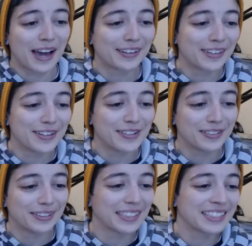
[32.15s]
I don't
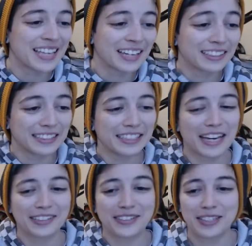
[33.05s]
know exactly
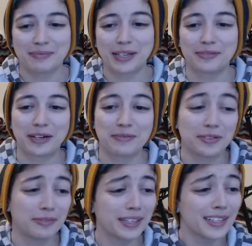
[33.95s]
how to explain what I'm
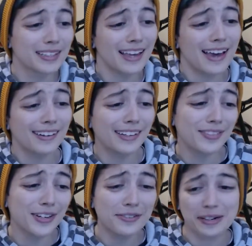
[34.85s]
doing because I don't
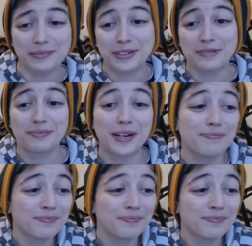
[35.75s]
even know what I'm doing, but